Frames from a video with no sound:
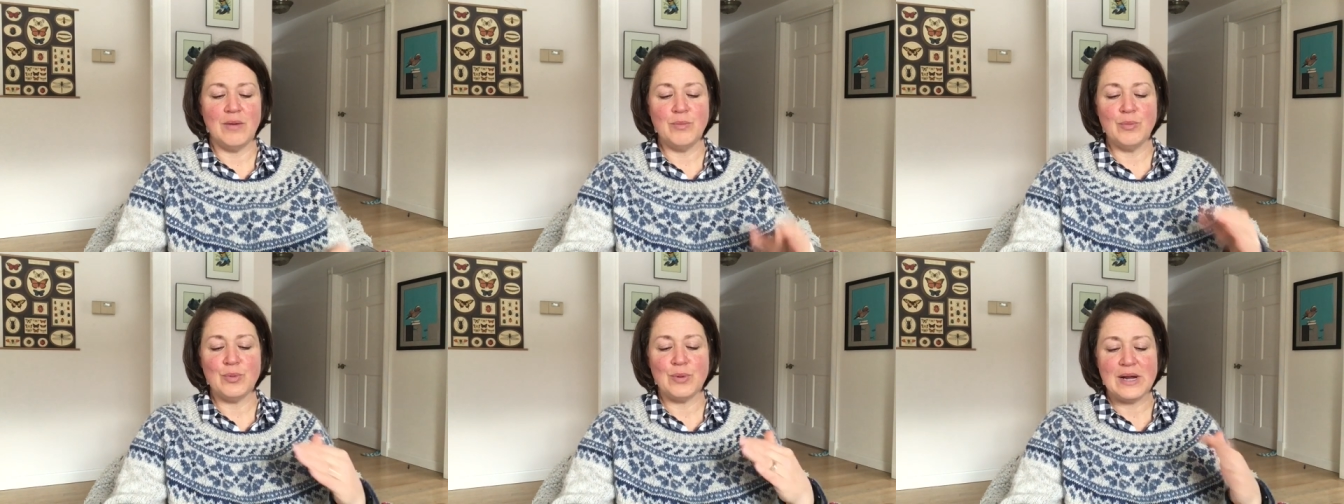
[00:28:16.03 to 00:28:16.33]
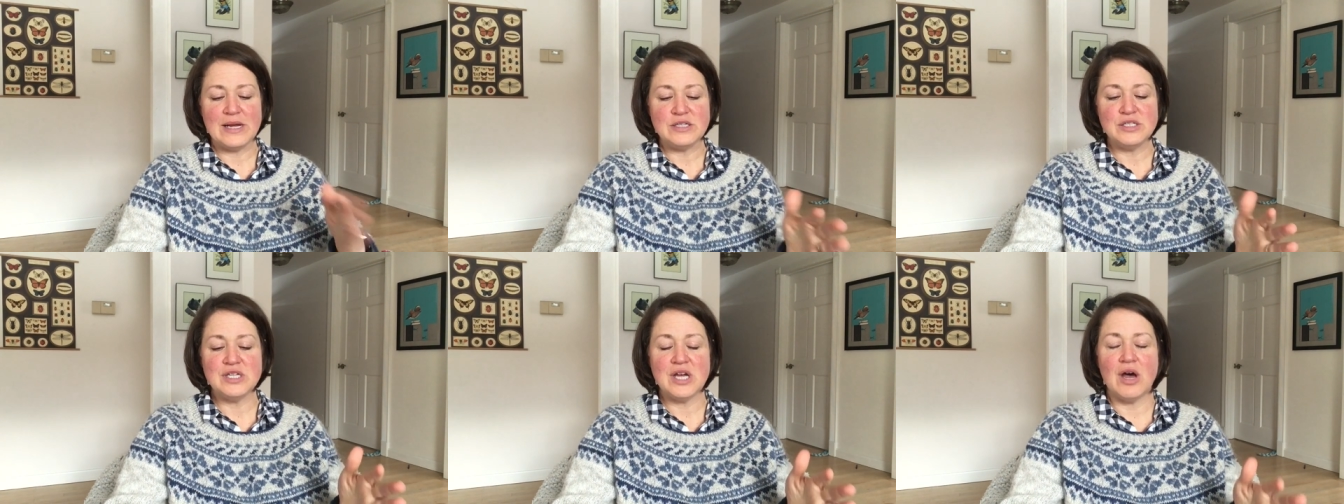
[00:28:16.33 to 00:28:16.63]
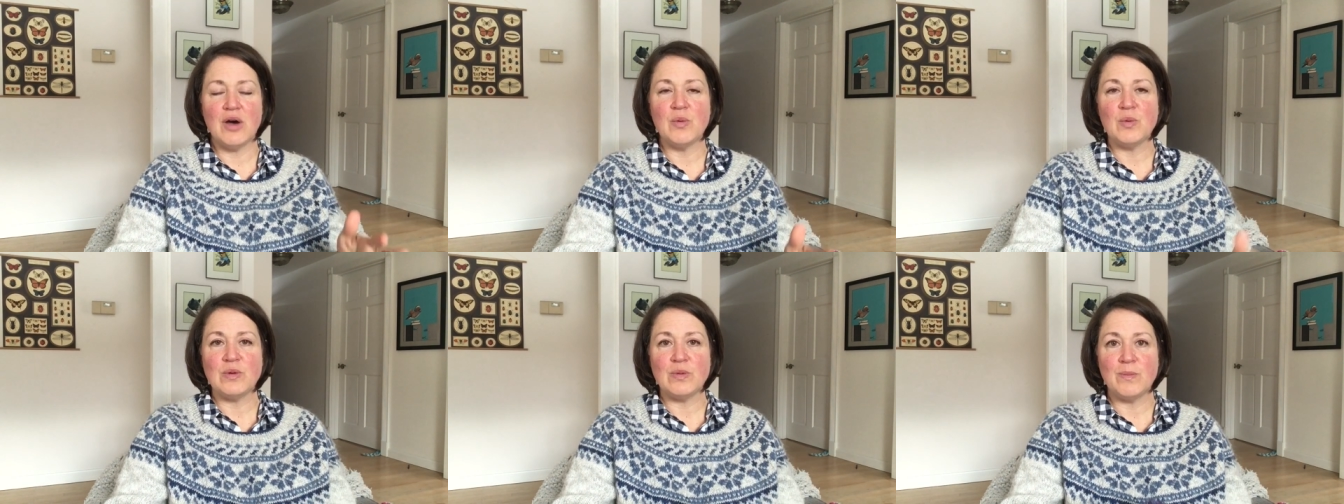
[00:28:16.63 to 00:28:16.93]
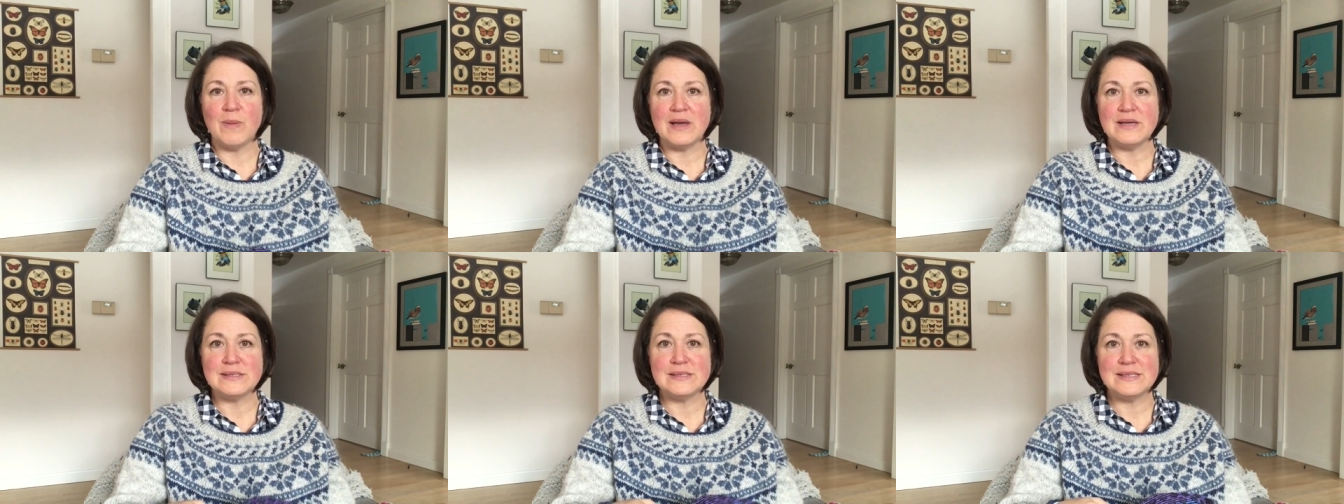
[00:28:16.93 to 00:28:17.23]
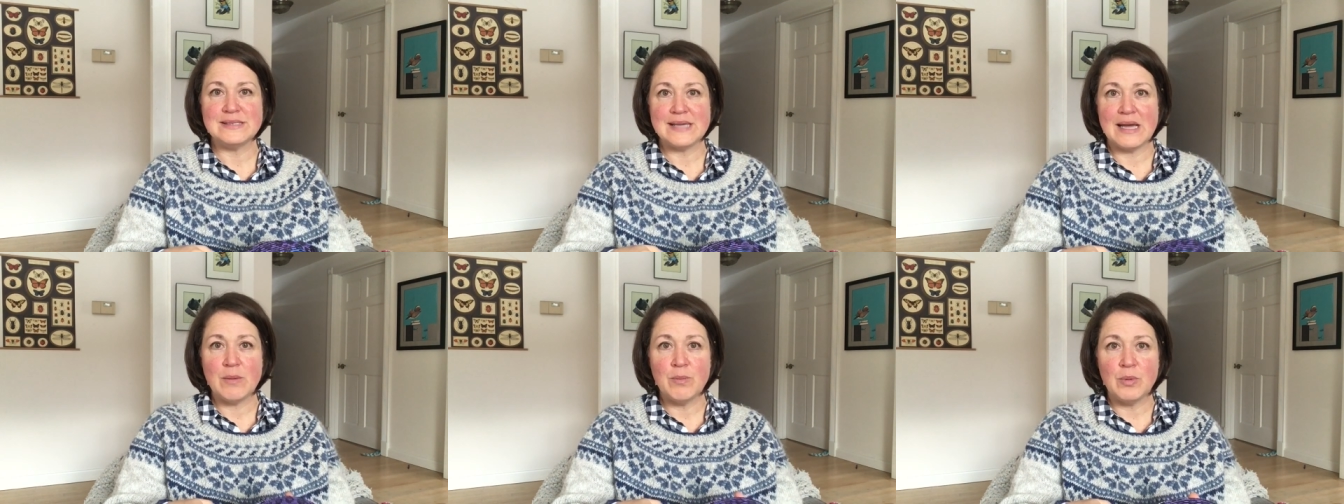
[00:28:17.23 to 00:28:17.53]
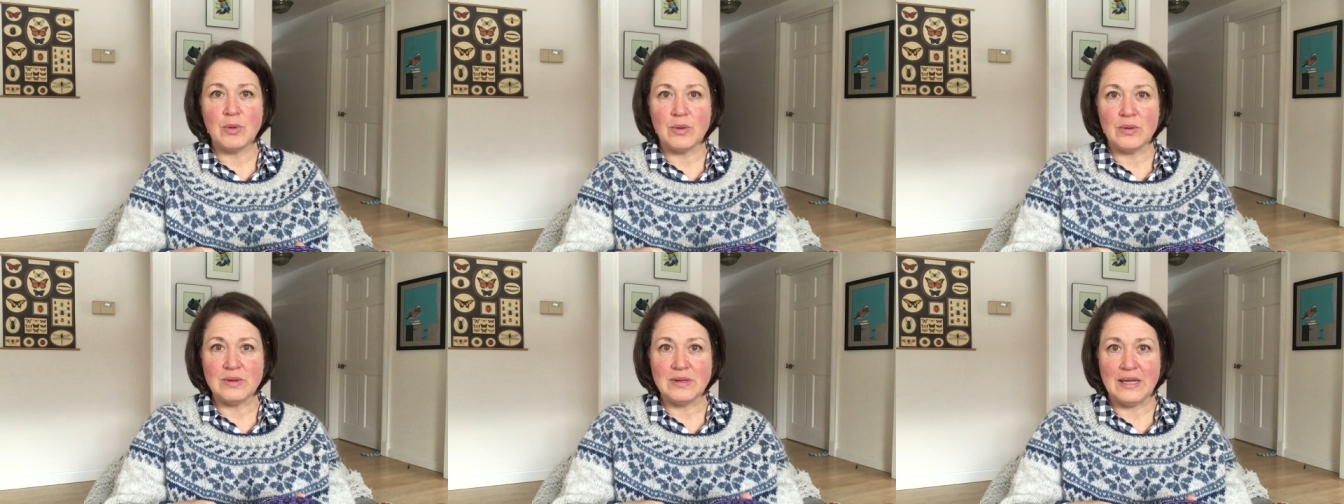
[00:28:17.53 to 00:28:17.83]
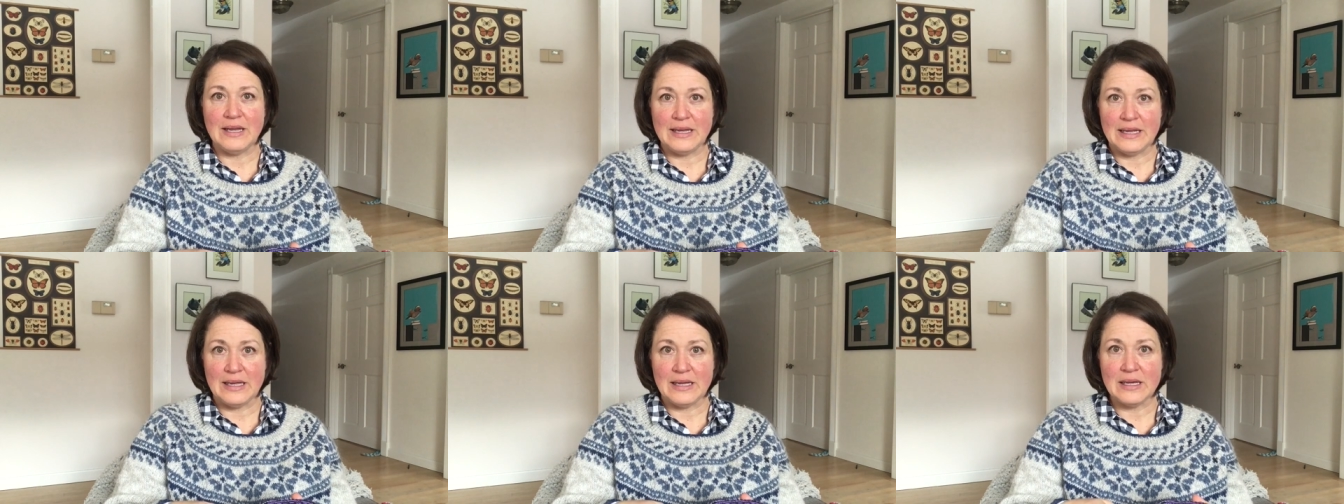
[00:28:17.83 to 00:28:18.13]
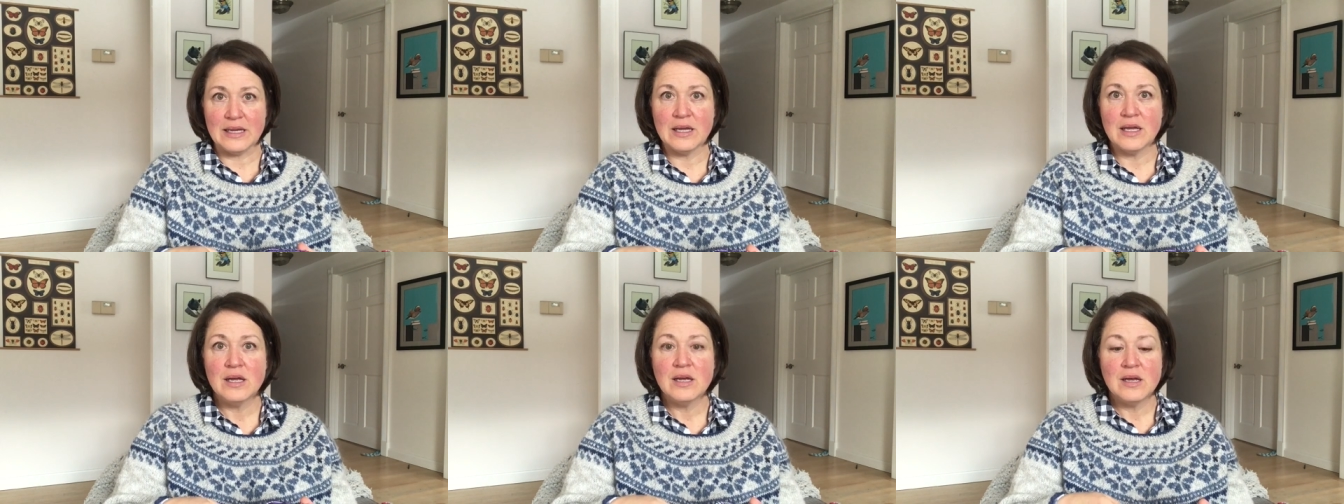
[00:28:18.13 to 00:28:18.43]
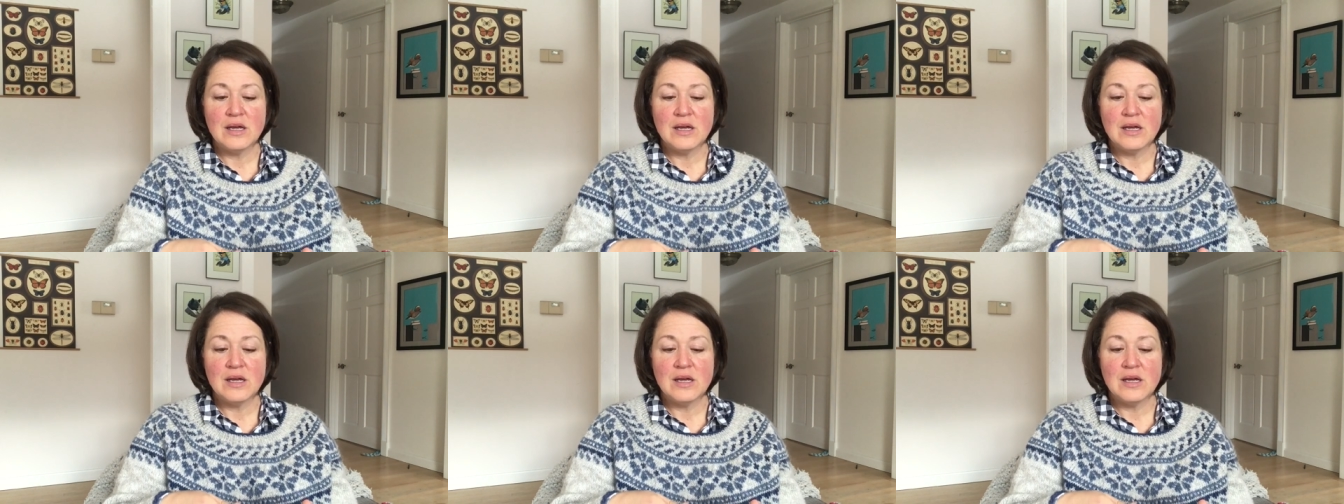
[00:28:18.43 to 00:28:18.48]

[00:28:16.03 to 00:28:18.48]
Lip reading: branch out with my sample knitting